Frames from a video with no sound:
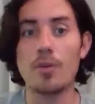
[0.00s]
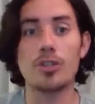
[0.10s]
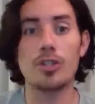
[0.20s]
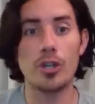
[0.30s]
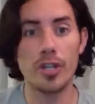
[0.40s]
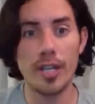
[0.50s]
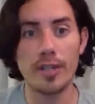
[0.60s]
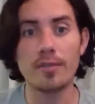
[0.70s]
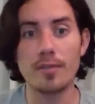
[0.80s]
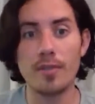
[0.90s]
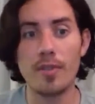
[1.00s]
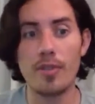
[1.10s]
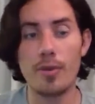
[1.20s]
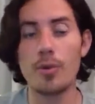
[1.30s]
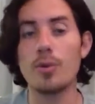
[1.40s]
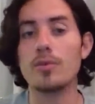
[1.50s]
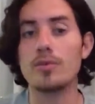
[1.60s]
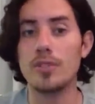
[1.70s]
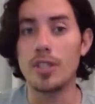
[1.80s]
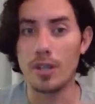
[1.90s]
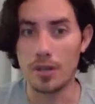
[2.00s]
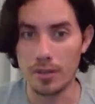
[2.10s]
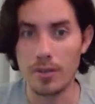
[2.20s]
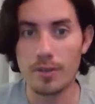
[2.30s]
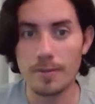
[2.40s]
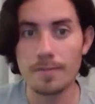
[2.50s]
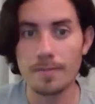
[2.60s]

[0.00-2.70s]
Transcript: our journey through the earth.